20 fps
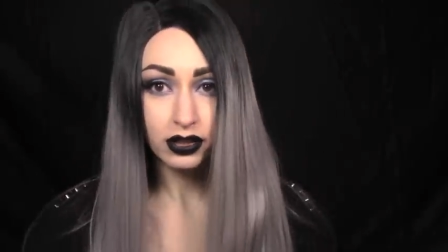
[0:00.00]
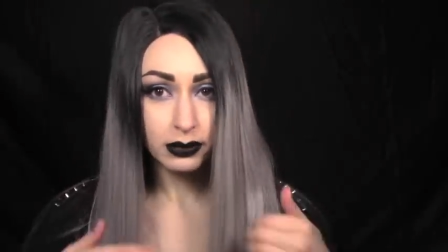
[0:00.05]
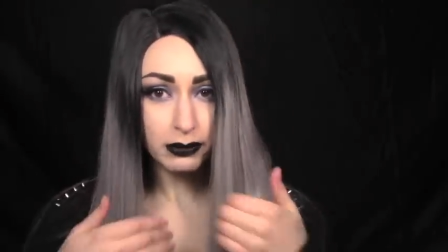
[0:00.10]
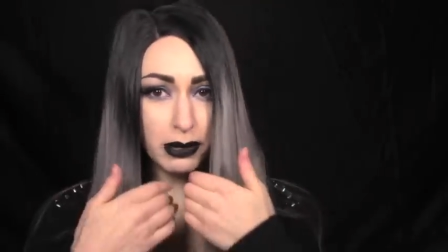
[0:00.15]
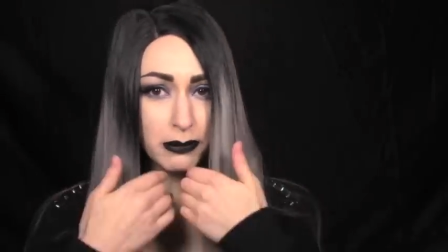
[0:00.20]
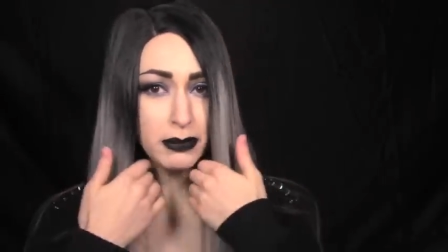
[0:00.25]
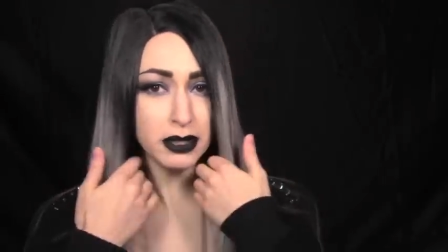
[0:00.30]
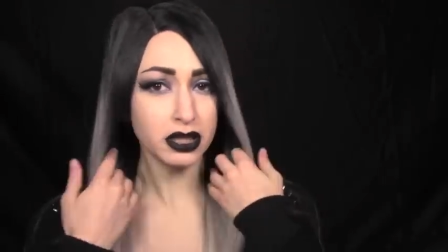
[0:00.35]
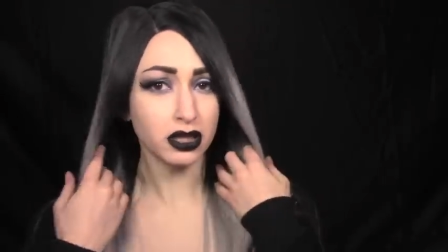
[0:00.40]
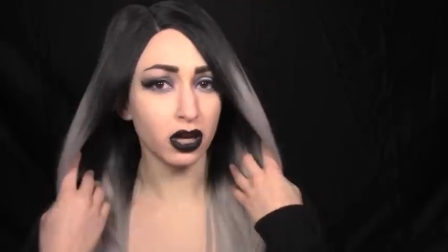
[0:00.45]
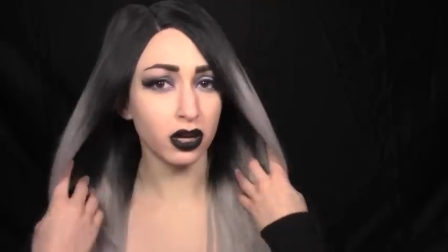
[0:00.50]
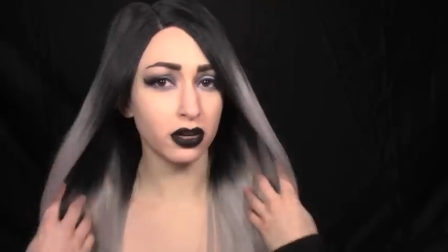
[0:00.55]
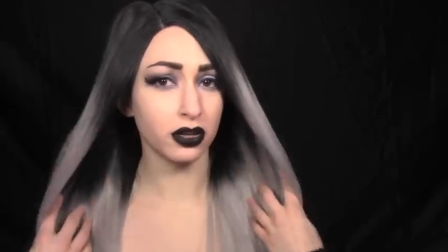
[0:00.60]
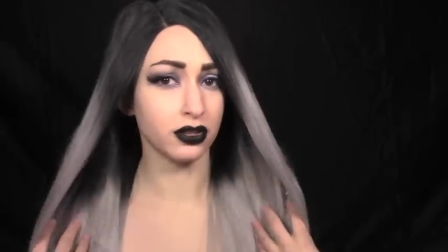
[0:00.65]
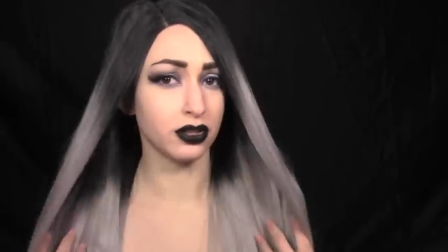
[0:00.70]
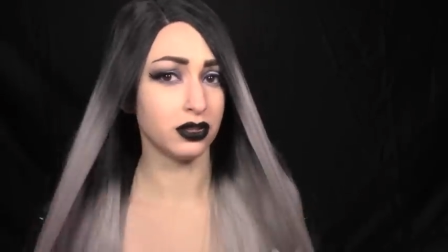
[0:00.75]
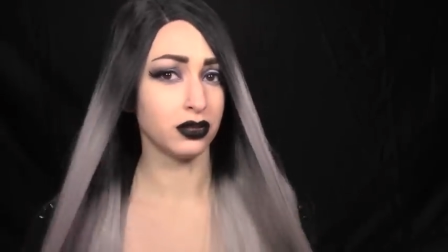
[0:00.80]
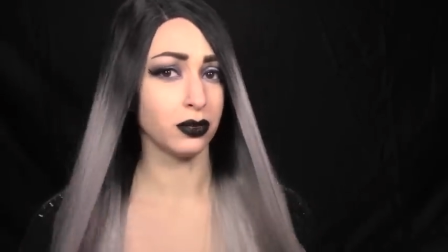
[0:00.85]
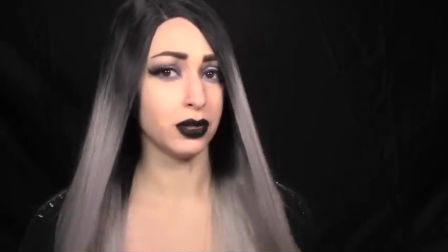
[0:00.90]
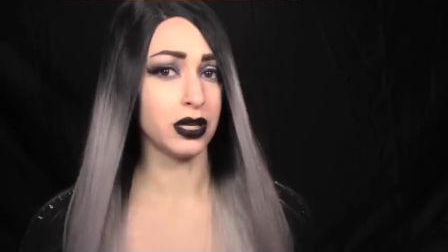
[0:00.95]
It might be longer
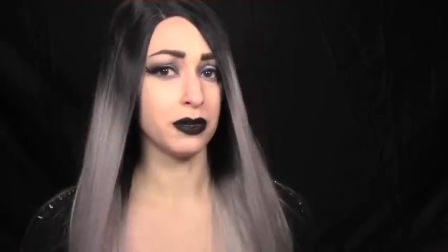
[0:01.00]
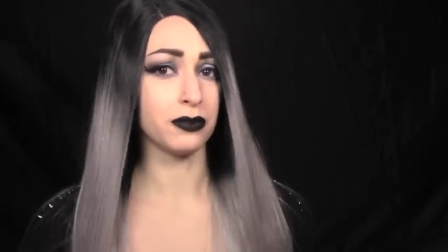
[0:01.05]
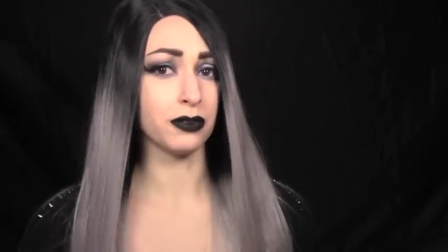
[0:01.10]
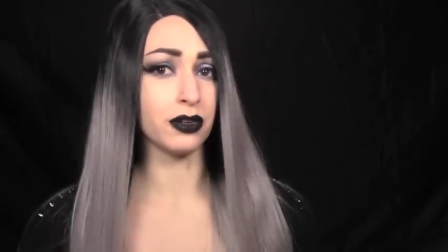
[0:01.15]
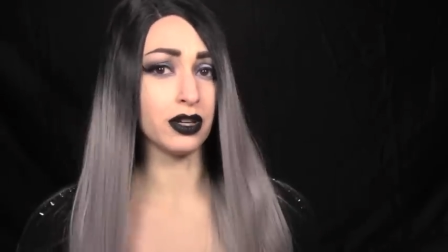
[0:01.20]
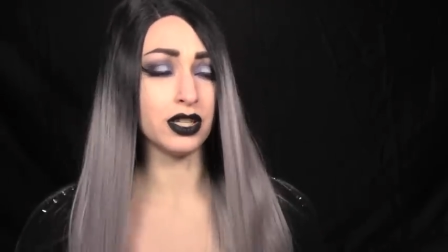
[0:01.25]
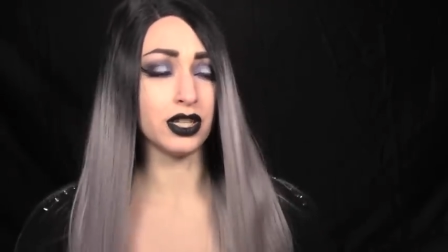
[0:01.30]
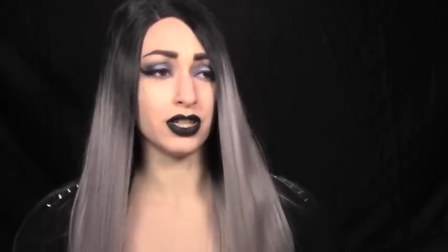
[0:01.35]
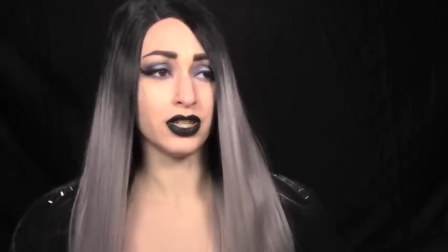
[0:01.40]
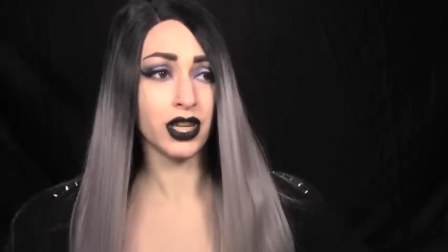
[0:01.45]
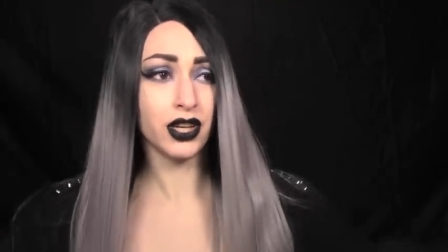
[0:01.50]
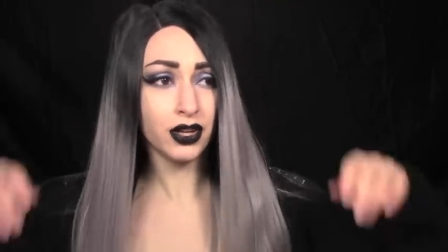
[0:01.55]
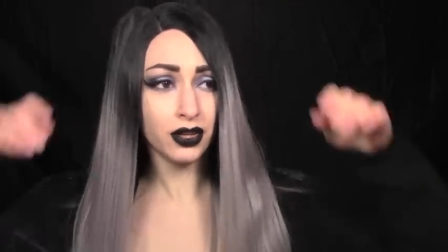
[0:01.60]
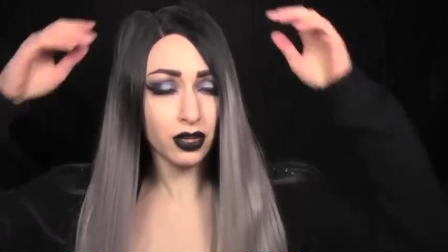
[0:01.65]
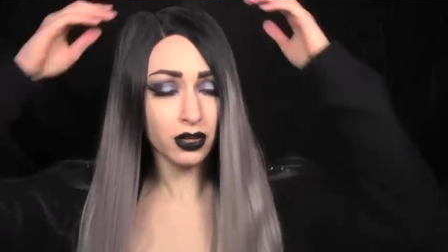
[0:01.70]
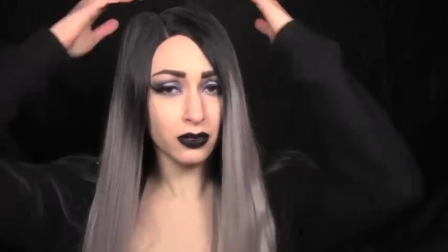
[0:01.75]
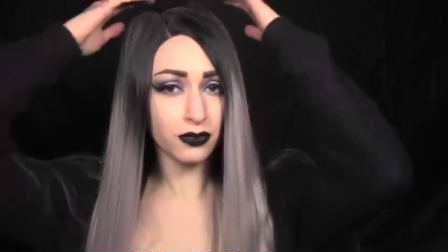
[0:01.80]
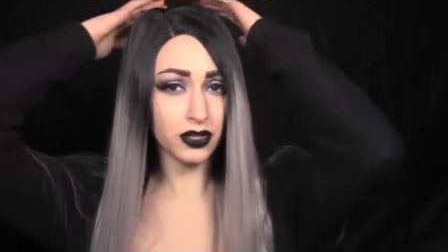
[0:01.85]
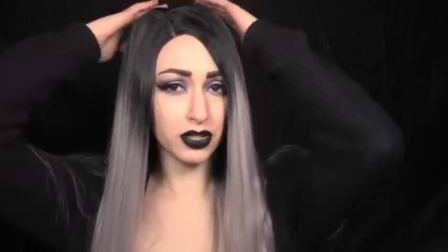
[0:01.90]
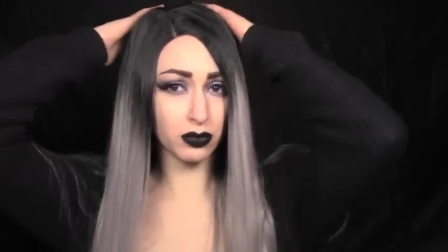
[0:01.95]
than twenty-four inches. I don't
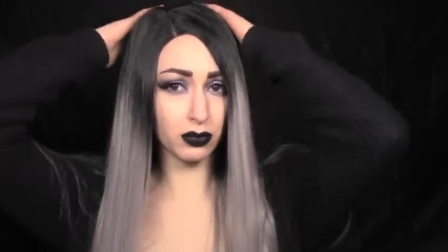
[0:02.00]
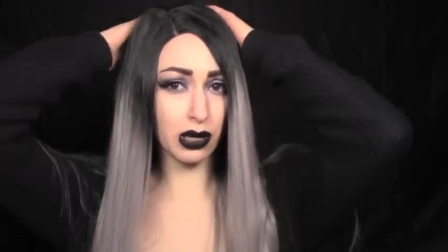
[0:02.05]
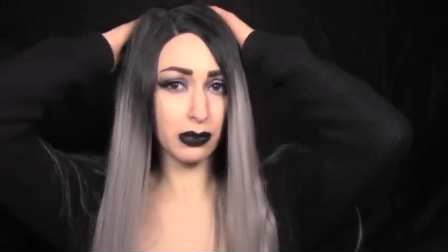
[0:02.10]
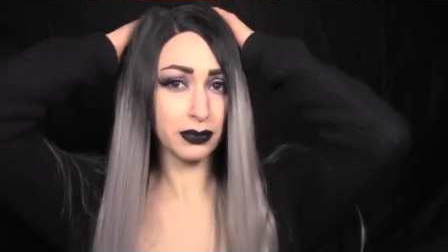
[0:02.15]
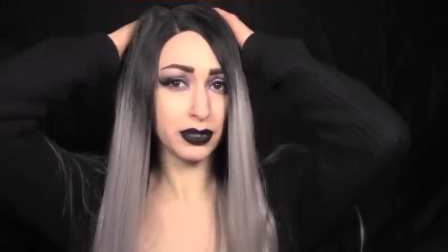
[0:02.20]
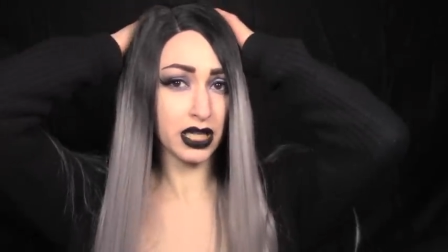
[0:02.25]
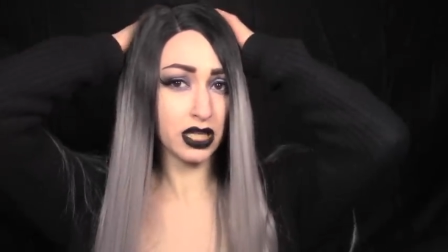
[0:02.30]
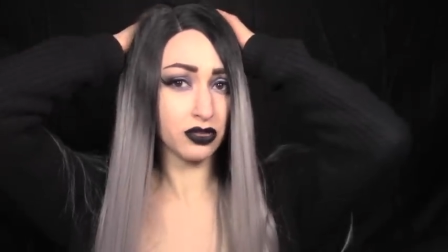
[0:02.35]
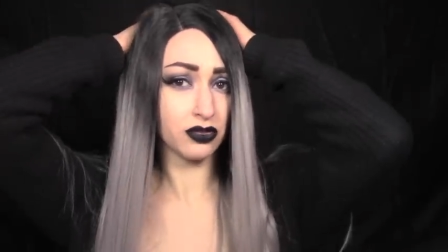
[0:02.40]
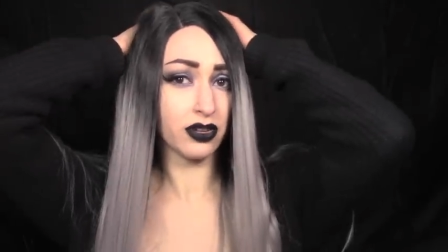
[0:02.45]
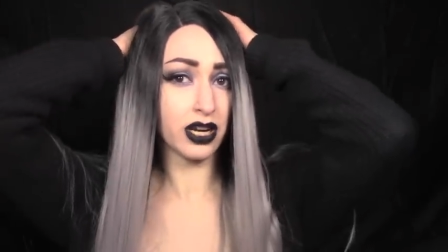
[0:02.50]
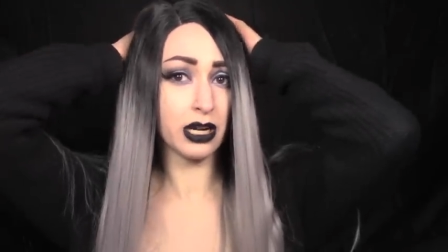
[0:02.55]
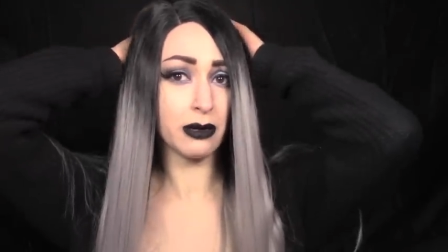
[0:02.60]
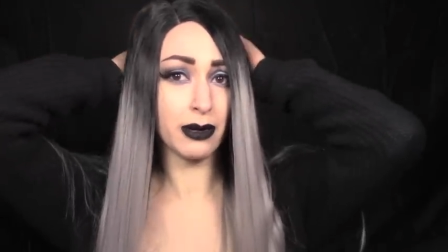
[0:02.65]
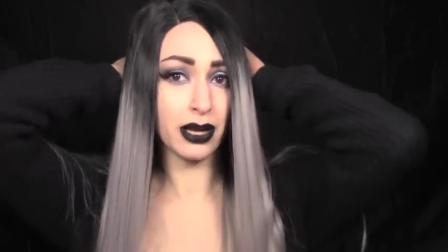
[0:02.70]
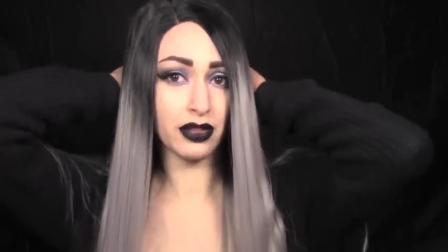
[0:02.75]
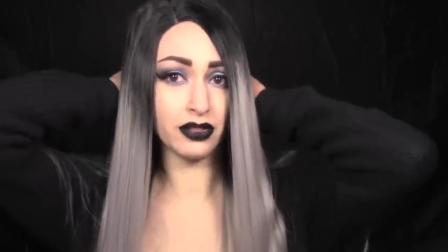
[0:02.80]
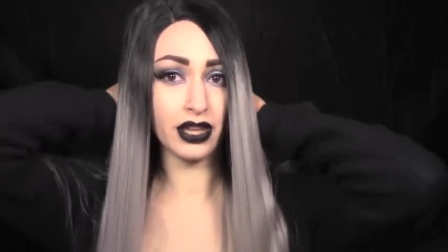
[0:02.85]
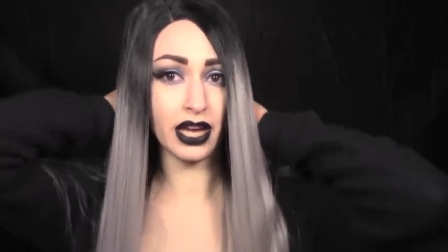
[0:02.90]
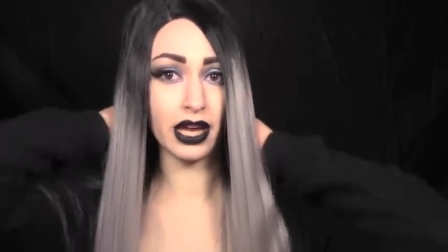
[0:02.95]
know if his website's right
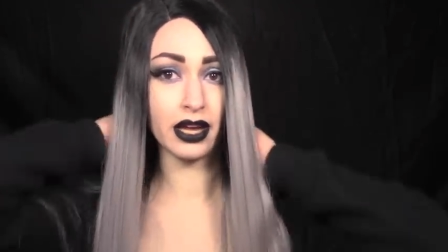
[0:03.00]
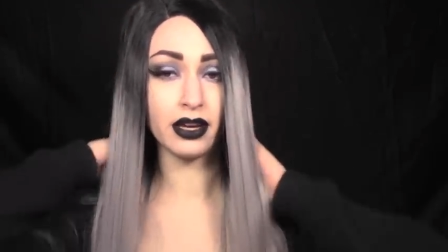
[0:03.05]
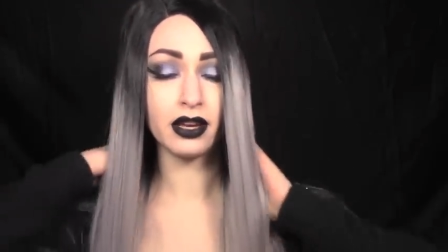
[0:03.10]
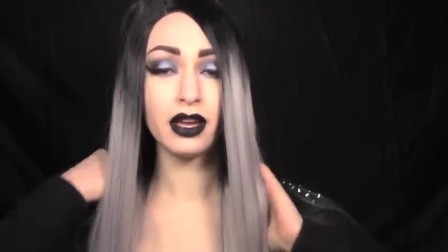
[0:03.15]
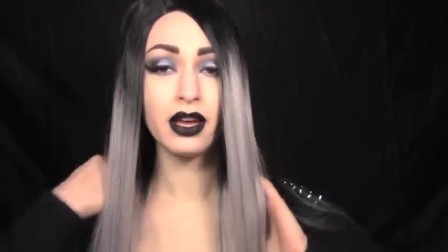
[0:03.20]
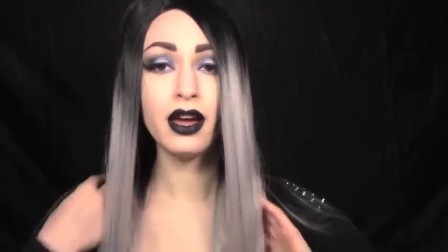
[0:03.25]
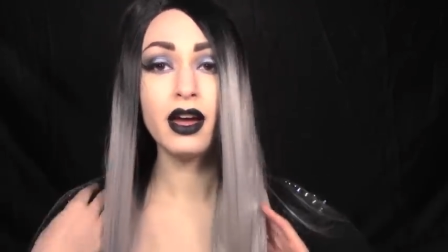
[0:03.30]
about that.